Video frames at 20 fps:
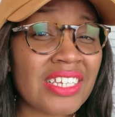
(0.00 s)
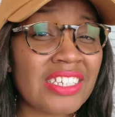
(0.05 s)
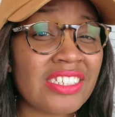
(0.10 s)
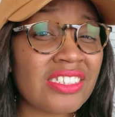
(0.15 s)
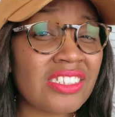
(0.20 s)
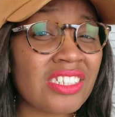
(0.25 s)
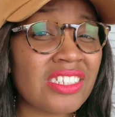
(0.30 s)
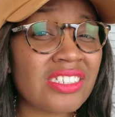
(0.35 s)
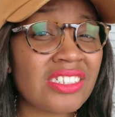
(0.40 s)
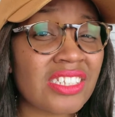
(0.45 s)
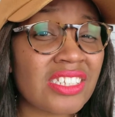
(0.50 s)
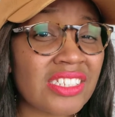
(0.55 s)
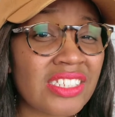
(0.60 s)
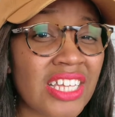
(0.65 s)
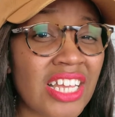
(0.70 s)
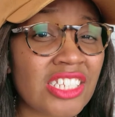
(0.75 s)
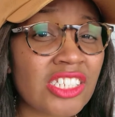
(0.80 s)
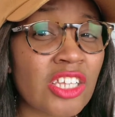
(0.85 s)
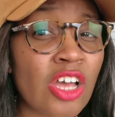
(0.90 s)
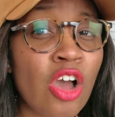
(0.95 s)
to
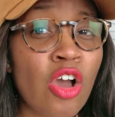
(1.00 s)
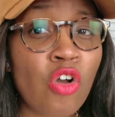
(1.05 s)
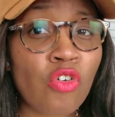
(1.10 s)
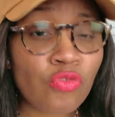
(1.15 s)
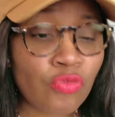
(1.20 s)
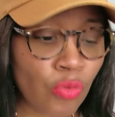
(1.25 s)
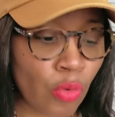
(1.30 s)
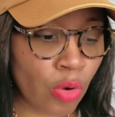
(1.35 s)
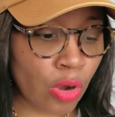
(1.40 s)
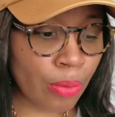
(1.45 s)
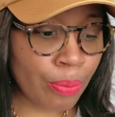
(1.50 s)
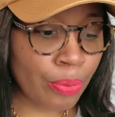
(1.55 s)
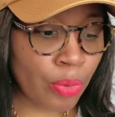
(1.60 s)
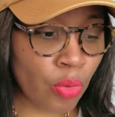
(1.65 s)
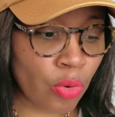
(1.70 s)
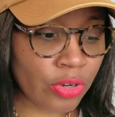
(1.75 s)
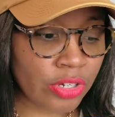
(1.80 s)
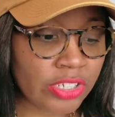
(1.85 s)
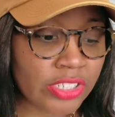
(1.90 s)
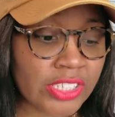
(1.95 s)
success for
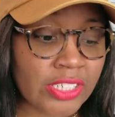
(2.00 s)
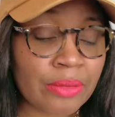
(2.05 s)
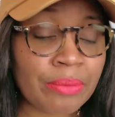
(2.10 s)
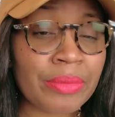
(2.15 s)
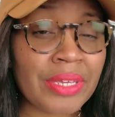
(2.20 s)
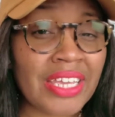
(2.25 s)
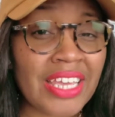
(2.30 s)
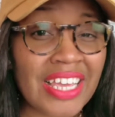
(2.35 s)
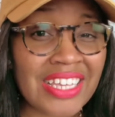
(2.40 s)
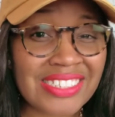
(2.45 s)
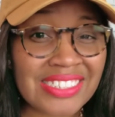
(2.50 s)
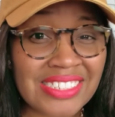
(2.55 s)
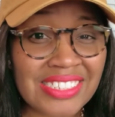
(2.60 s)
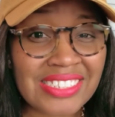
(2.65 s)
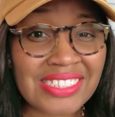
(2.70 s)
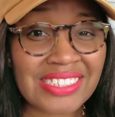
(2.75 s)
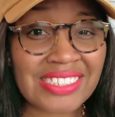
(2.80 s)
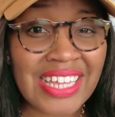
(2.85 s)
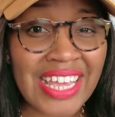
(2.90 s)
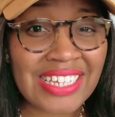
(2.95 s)
Porter to me is to
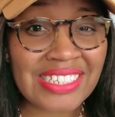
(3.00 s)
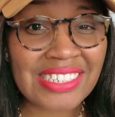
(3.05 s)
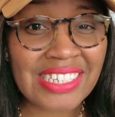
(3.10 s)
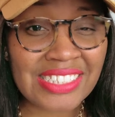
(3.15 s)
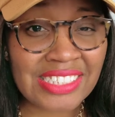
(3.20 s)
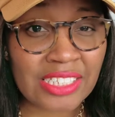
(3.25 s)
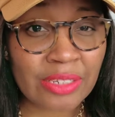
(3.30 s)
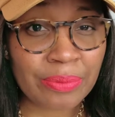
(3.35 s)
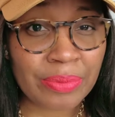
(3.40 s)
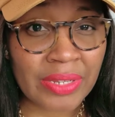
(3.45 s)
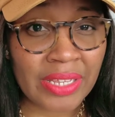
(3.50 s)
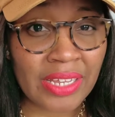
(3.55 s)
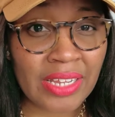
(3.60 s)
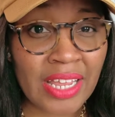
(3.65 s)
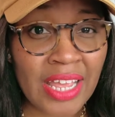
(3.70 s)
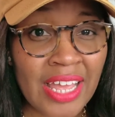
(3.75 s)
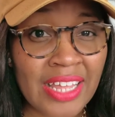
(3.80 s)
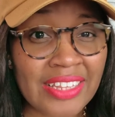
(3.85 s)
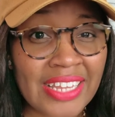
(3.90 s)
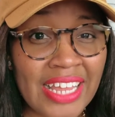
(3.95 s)
stay disciplined.
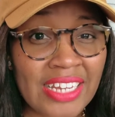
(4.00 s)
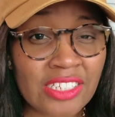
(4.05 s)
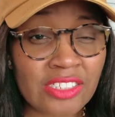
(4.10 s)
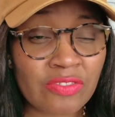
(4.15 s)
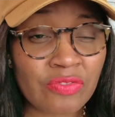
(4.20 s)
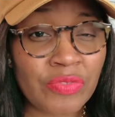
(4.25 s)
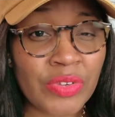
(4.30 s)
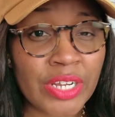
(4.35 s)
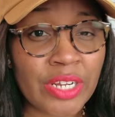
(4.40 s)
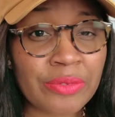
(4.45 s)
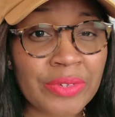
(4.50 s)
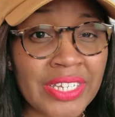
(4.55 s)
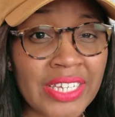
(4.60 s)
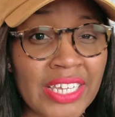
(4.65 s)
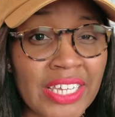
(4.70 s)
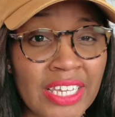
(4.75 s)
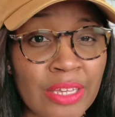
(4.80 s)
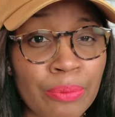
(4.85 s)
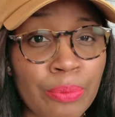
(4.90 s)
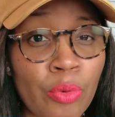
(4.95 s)
That is very
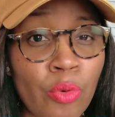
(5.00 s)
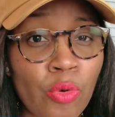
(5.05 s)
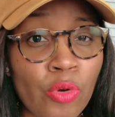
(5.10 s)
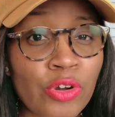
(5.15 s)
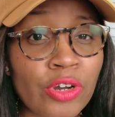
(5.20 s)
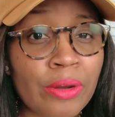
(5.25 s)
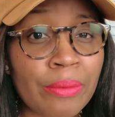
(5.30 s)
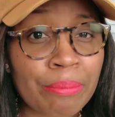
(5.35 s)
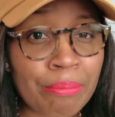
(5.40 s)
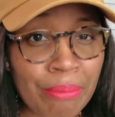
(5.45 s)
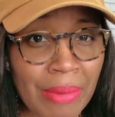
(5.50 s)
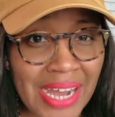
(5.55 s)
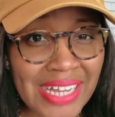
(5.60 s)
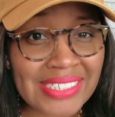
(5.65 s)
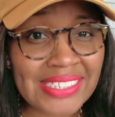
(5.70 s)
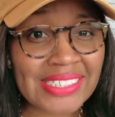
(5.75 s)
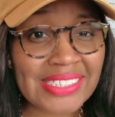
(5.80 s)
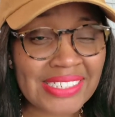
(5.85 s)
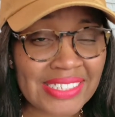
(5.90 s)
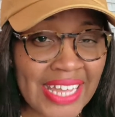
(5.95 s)
key. Porter
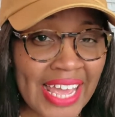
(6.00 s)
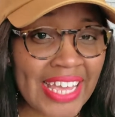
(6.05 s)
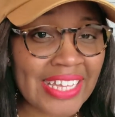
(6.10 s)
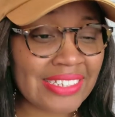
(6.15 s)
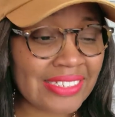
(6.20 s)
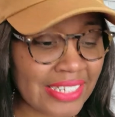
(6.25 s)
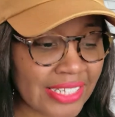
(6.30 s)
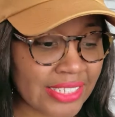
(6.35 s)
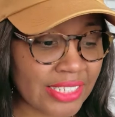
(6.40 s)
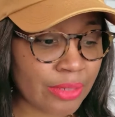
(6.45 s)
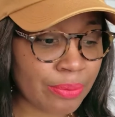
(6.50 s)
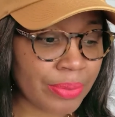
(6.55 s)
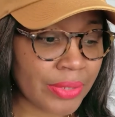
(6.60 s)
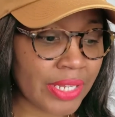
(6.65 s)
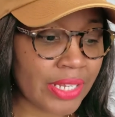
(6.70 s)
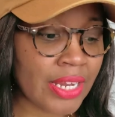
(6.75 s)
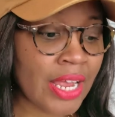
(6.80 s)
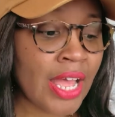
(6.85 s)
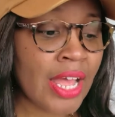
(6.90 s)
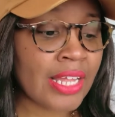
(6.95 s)
must stay
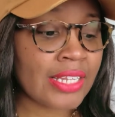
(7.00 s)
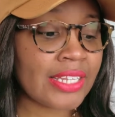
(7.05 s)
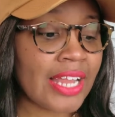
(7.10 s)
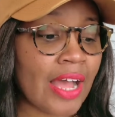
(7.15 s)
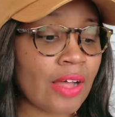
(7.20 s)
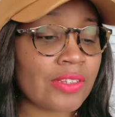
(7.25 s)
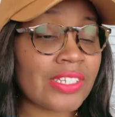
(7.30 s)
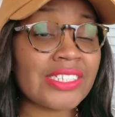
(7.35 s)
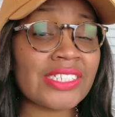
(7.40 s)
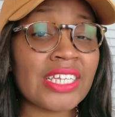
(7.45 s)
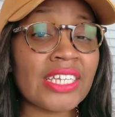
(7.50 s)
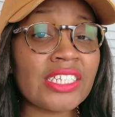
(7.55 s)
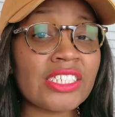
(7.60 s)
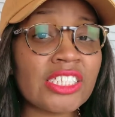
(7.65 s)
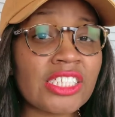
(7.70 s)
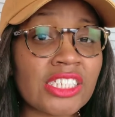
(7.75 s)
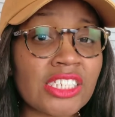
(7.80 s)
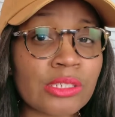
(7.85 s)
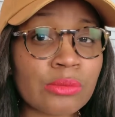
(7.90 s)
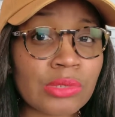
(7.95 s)
disciplined. Now, let's get
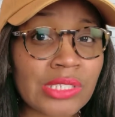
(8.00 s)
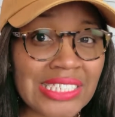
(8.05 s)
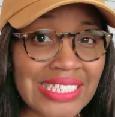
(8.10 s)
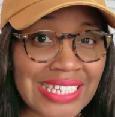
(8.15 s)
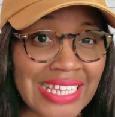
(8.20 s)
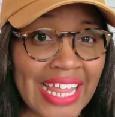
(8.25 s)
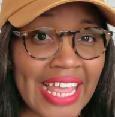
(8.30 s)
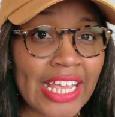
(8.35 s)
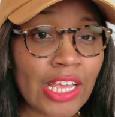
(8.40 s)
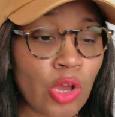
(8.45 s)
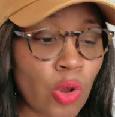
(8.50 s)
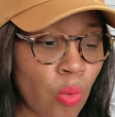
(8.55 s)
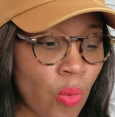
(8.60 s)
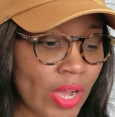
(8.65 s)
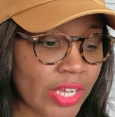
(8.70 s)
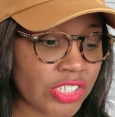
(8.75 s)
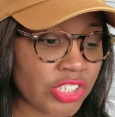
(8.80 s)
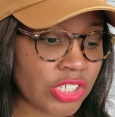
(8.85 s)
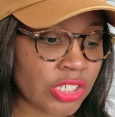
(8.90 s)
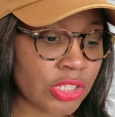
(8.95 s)
into some slay
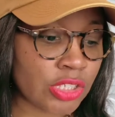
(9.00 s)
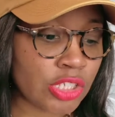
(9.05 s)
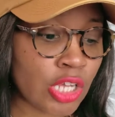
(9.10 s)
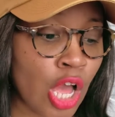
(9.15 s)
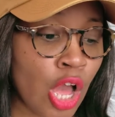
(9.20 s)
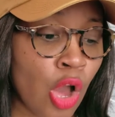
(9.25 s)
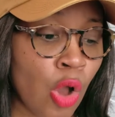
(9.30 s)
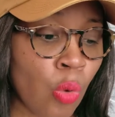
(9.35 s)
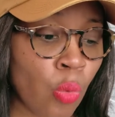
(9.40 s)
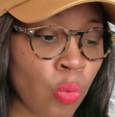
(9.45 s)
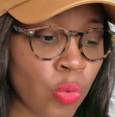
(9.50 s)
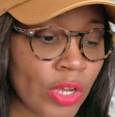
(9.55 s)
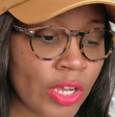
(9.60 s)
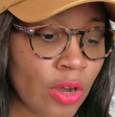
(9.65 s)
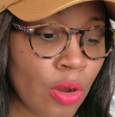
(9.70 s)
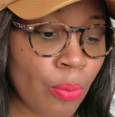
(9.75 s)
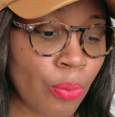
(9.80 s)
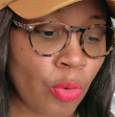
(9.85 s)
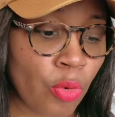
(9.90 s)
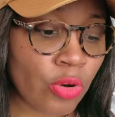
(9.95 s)
questions.
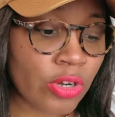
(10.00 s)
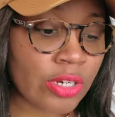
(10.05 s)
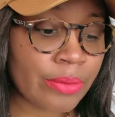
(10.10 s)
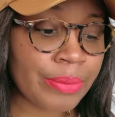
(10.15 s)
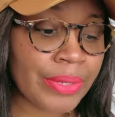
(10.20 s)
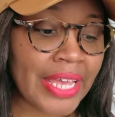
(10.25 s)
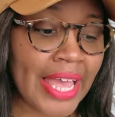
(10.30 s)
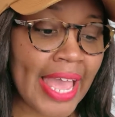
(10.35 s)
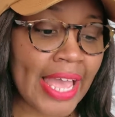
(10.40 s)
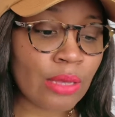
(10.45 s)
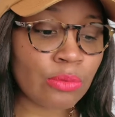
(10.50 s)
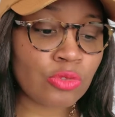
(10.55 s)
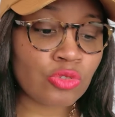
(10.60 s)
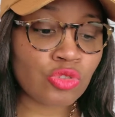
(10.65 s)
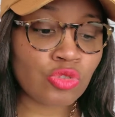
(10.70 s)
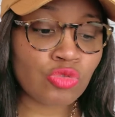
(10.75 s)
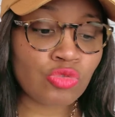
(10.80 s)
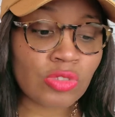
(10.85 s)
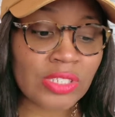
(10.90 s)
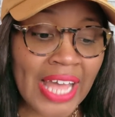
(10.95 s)
Will Porter be able
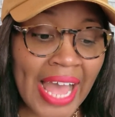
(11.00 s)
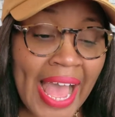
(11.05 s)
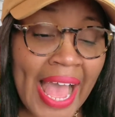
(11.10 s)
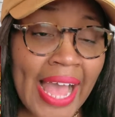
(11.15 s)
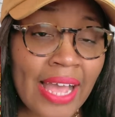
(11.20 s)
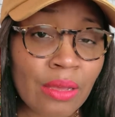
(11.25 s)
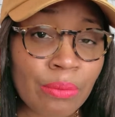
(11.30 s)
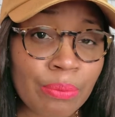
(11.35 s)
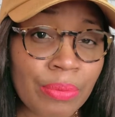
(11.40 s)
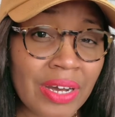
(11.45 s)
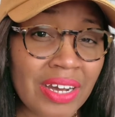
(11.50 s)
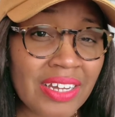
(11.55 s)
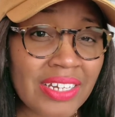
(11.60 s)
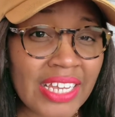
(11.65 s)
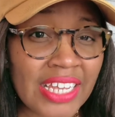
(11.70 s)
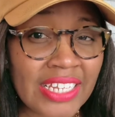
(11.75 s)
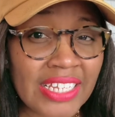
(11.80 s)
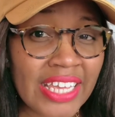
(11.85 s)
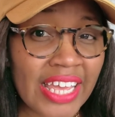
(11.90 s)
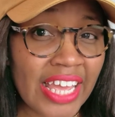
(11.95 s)
to time Bud
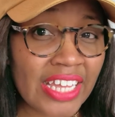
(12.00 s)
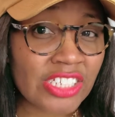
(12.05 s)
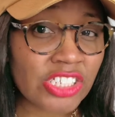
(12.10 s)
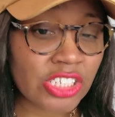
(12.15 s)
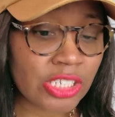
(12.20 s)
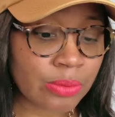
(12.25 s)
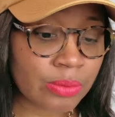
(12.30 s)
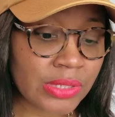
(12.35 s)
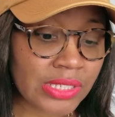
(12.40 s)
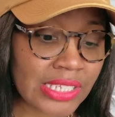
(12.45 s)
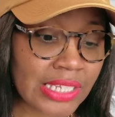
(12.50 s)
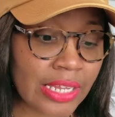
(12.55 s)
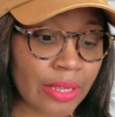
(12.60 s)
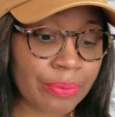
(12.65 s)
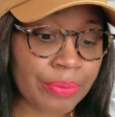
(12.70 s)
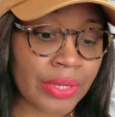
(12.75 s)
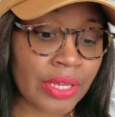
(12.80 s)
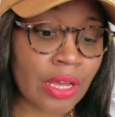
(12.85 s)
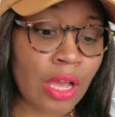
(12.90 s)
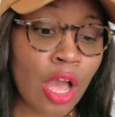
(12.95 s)
and catch him
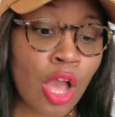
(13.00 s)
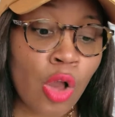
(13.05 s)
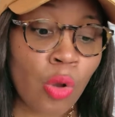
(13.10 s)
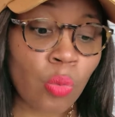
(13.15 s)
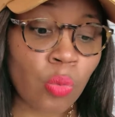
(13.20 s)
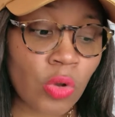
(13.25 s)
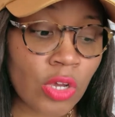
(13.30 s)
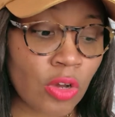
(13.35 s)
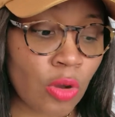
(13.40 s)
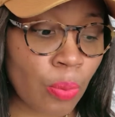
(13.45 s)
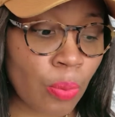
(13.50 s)
slipping? Will